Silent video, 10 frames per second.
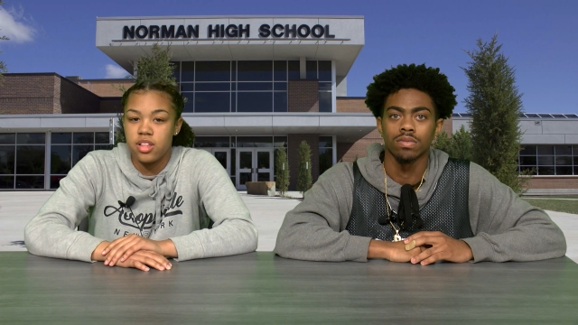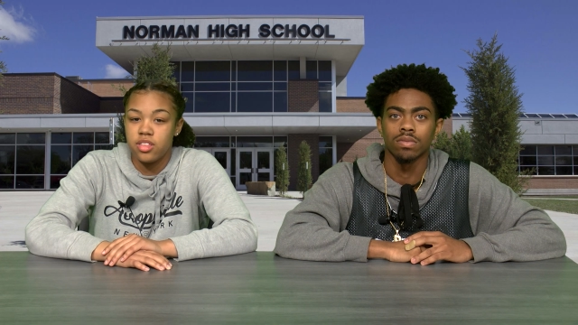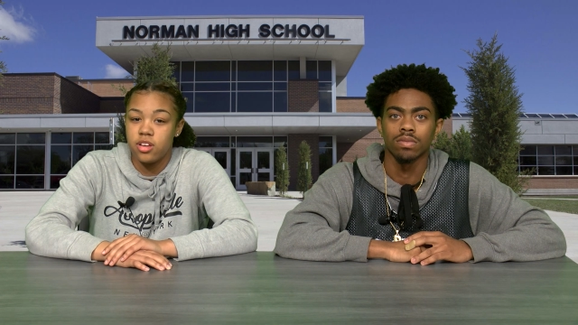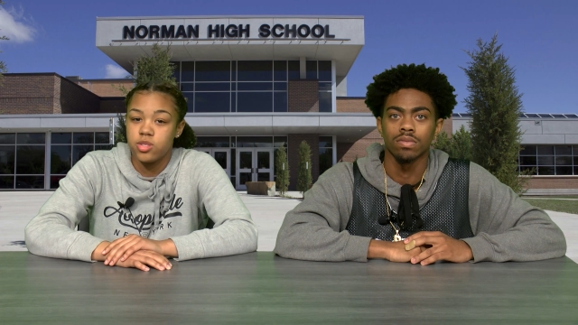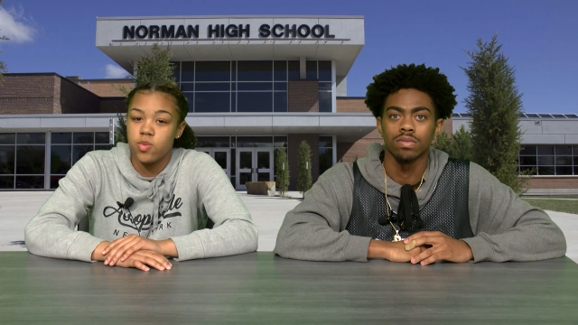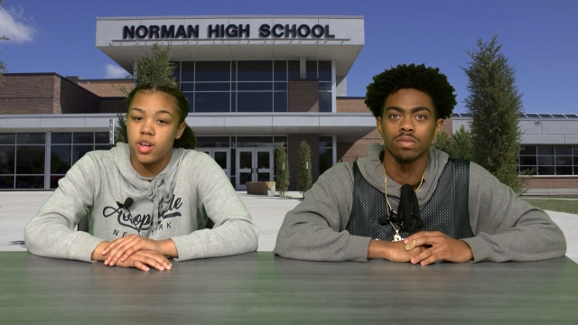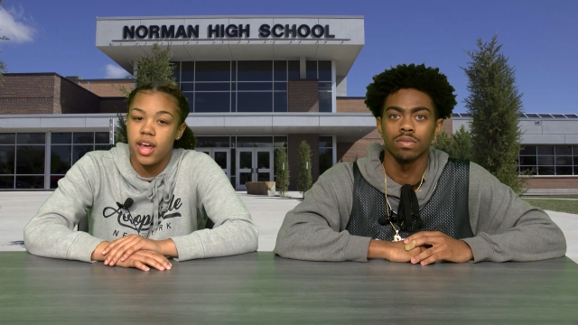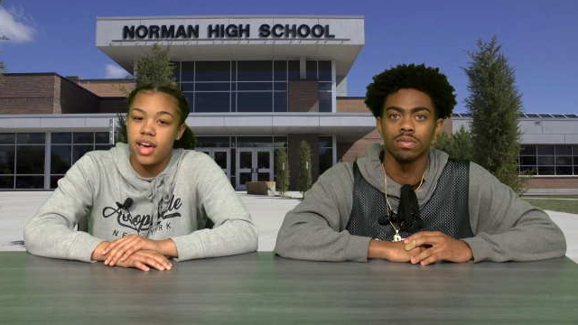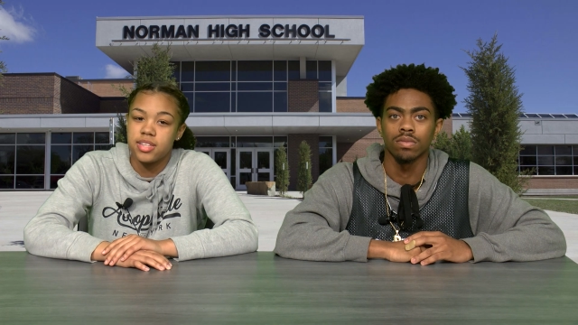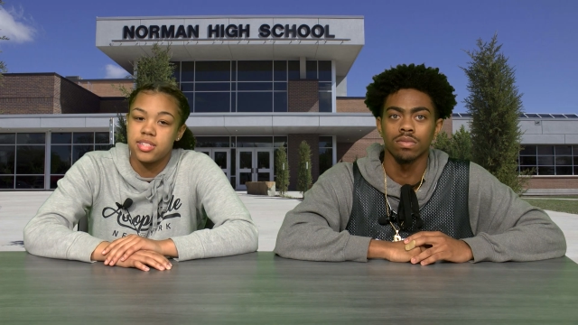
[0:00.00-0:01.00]
Speaker 1: Those one
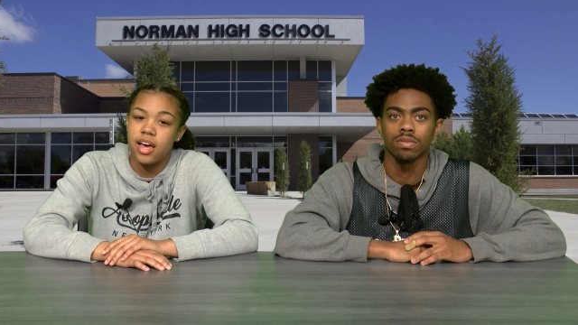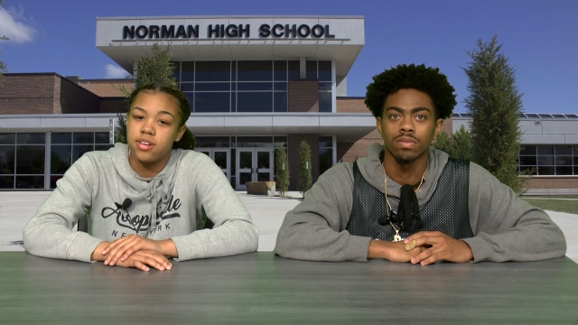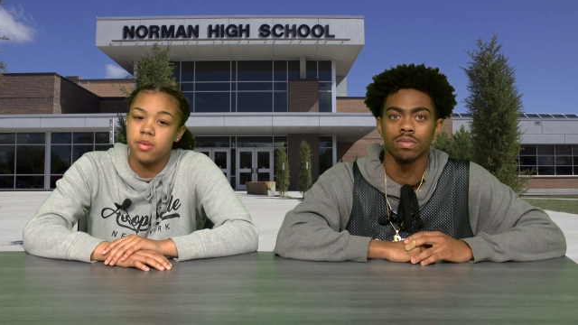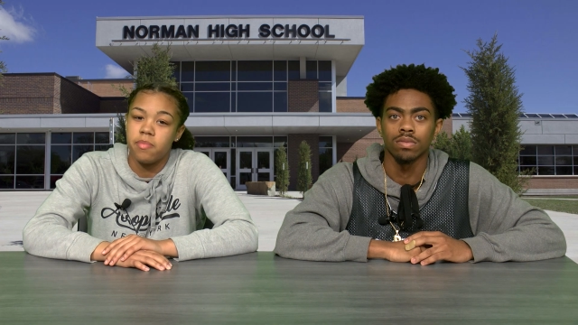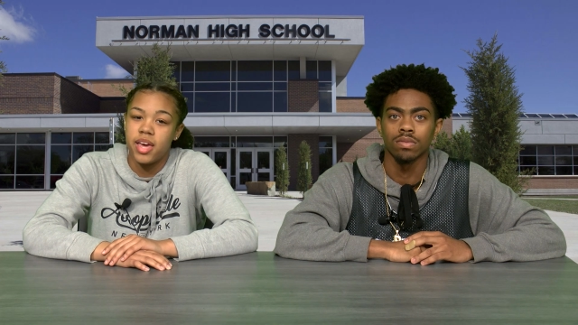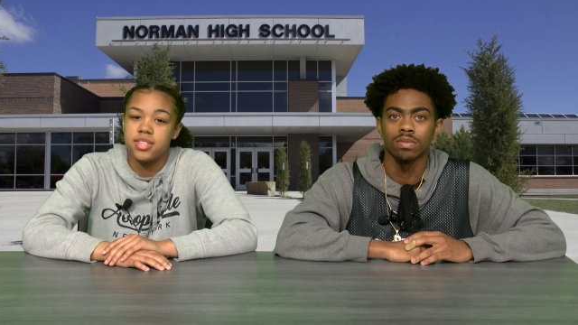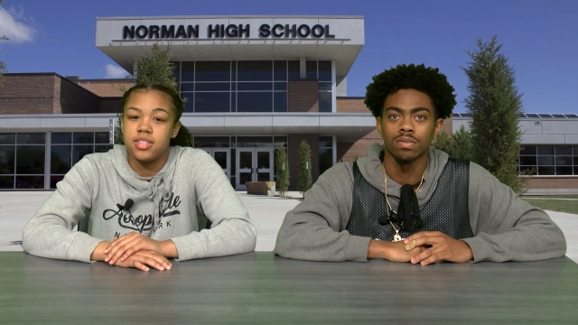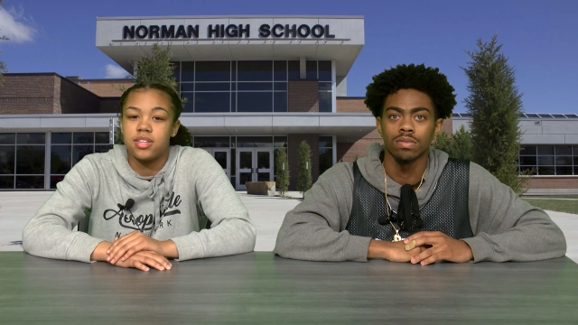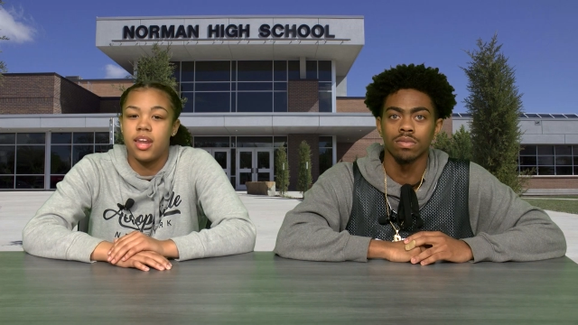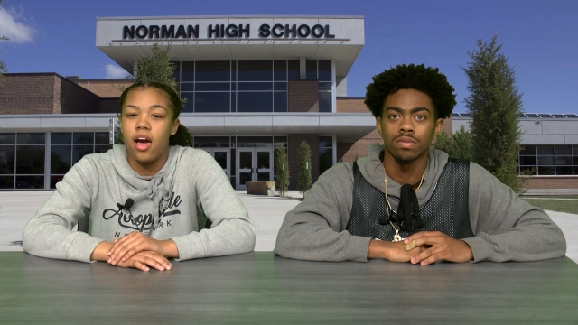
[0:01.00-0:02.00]
acts sound
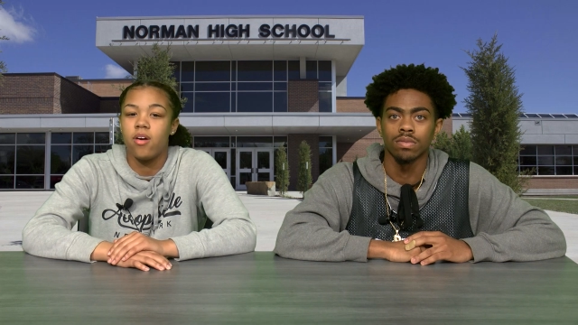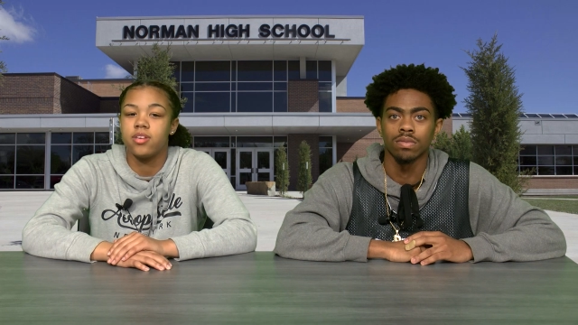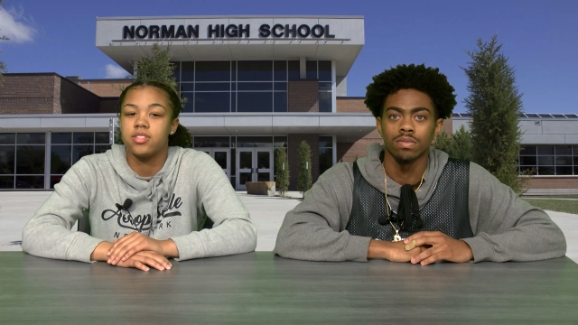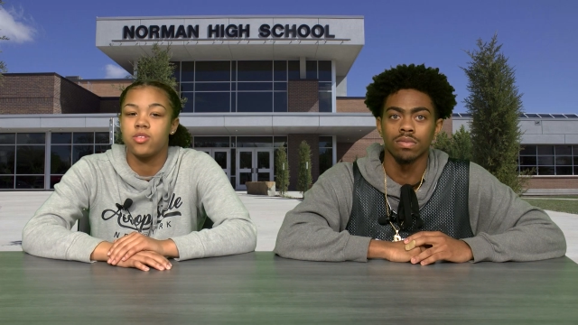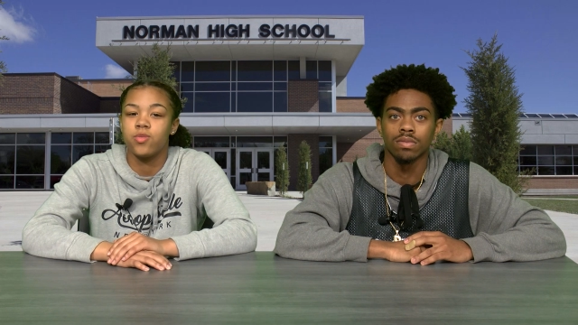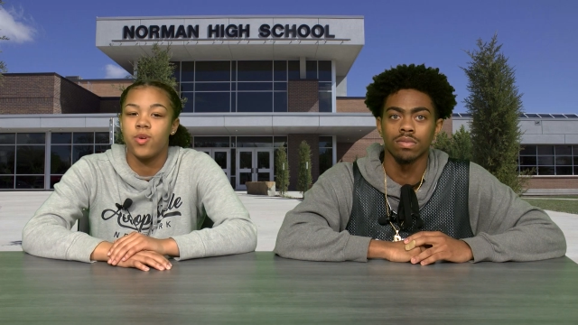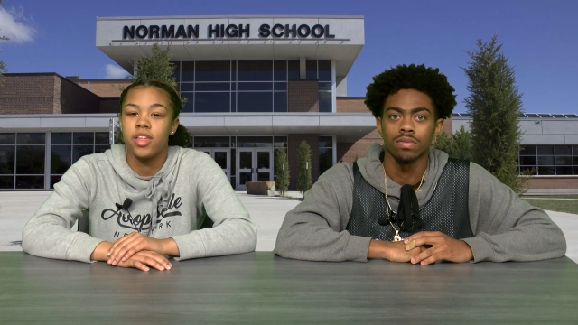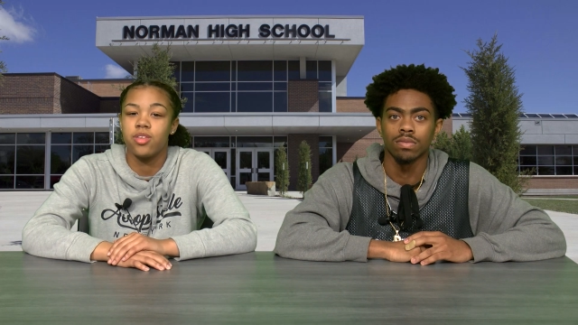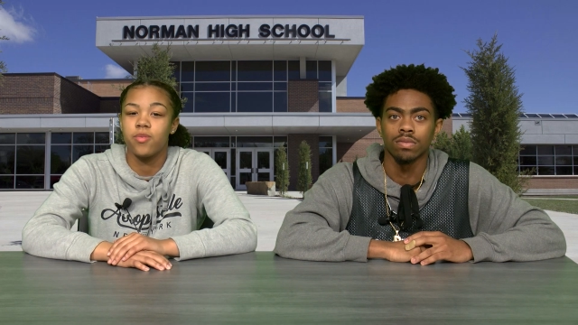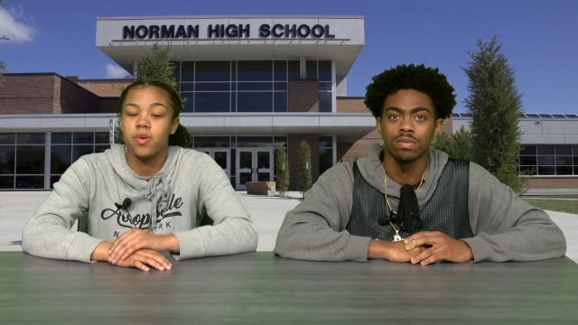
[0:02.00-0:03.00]
amazing. Now onto
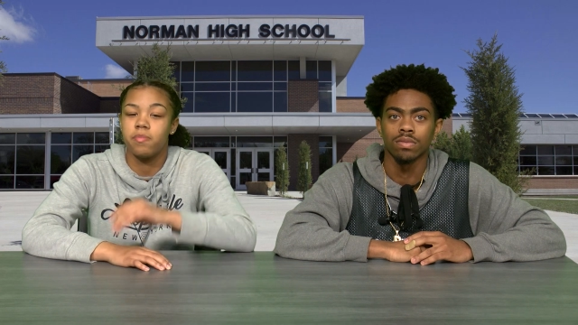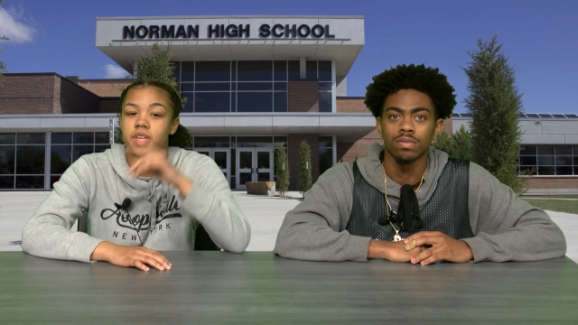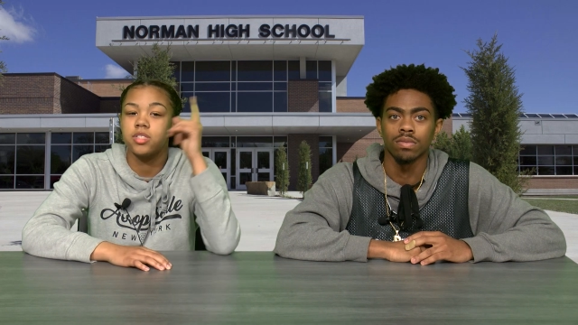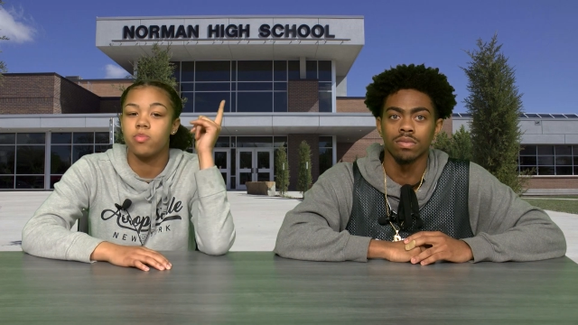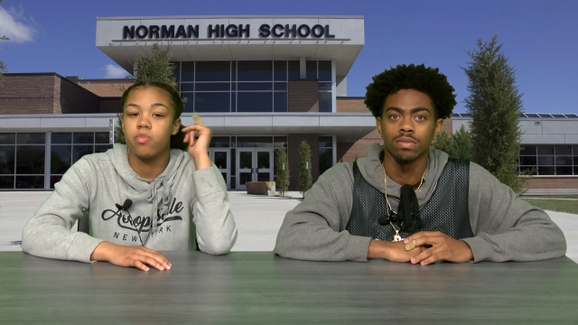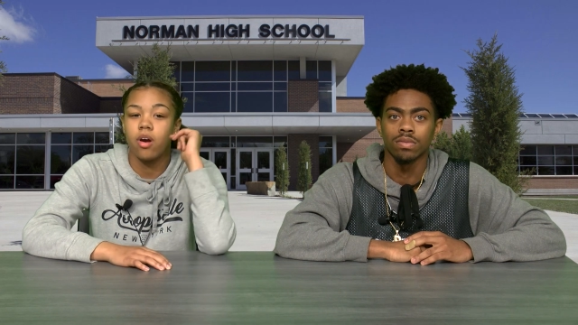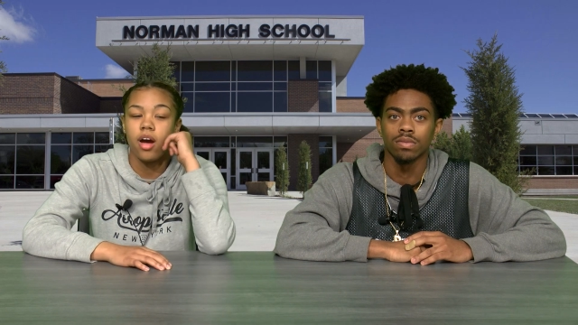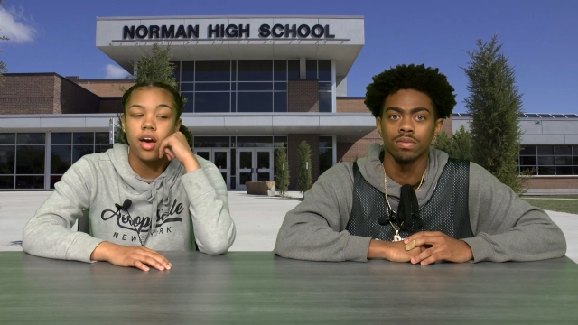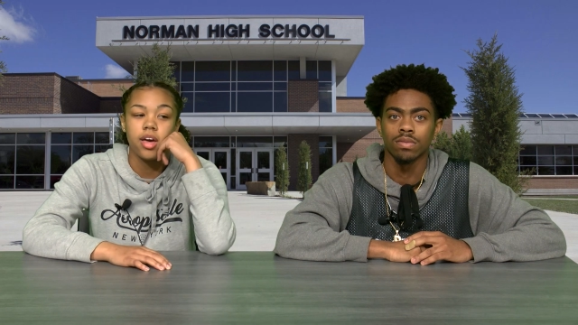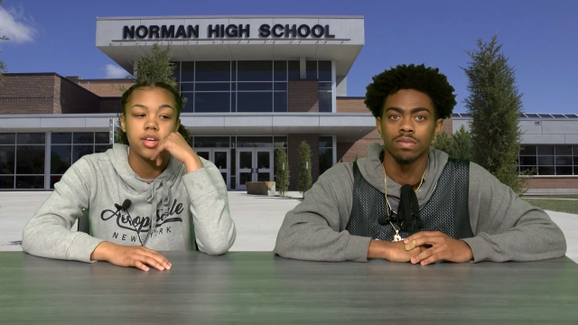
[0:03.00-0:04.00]
weather with Miss
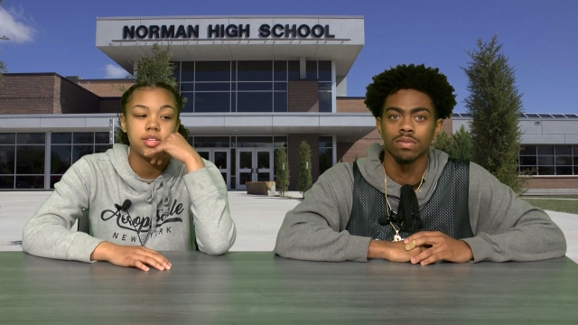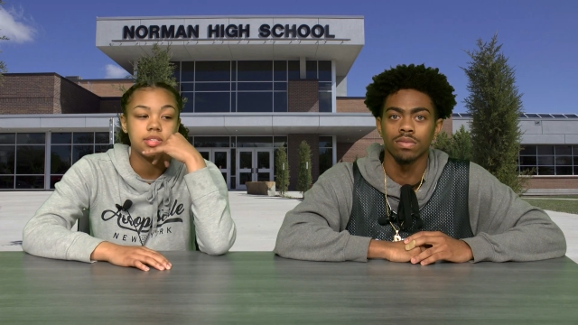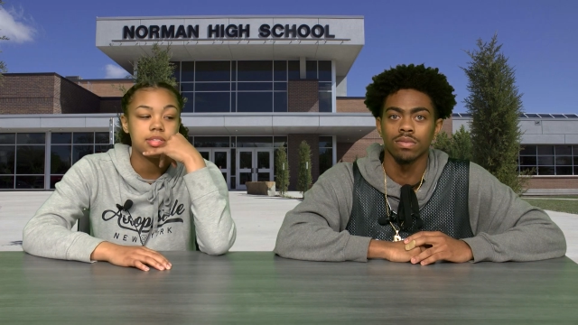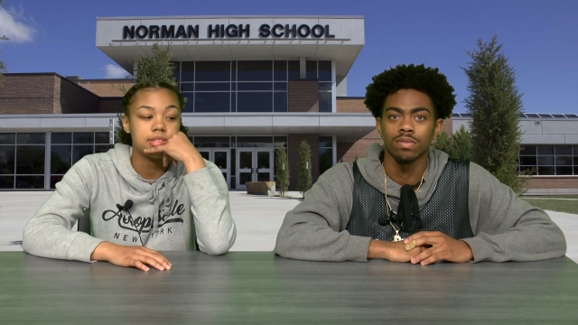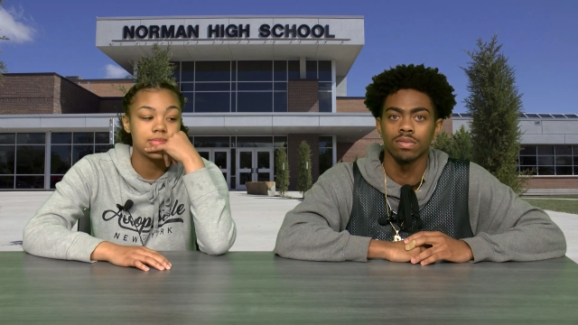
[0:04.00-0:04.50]
Price.